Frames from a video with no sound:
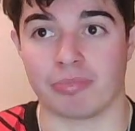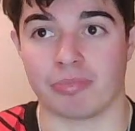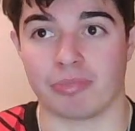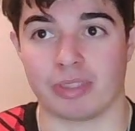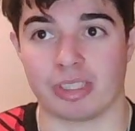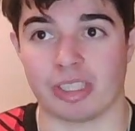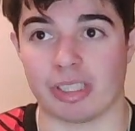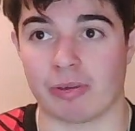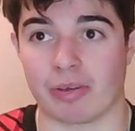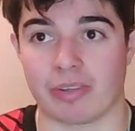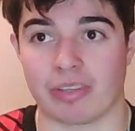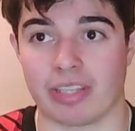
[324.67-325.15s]

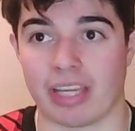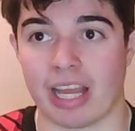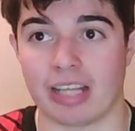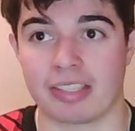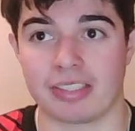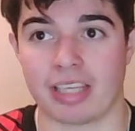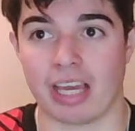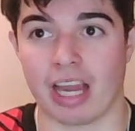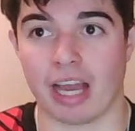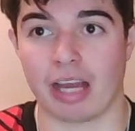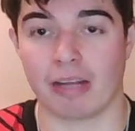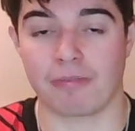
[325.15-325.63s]
you're at the
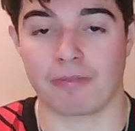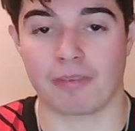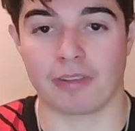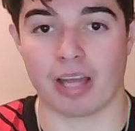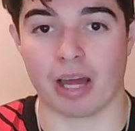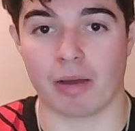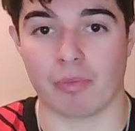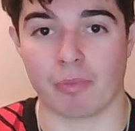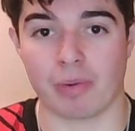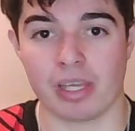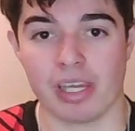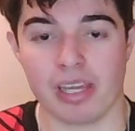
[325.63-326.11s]
Etihad for
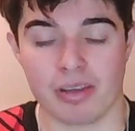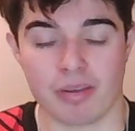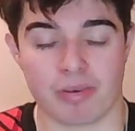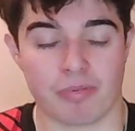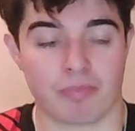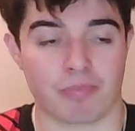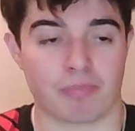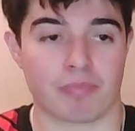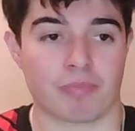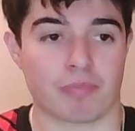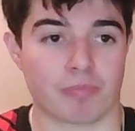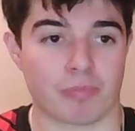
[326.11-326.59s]
that week.
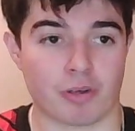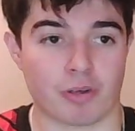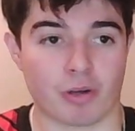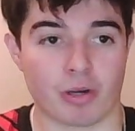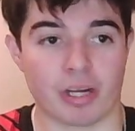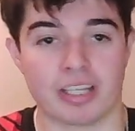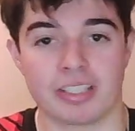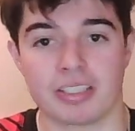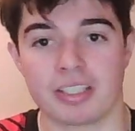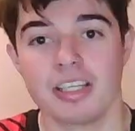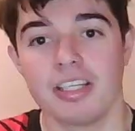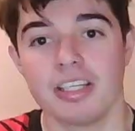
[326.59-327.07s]

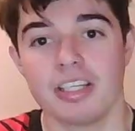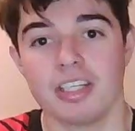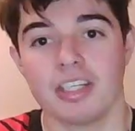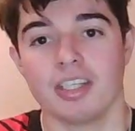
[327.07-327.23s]
Crazy.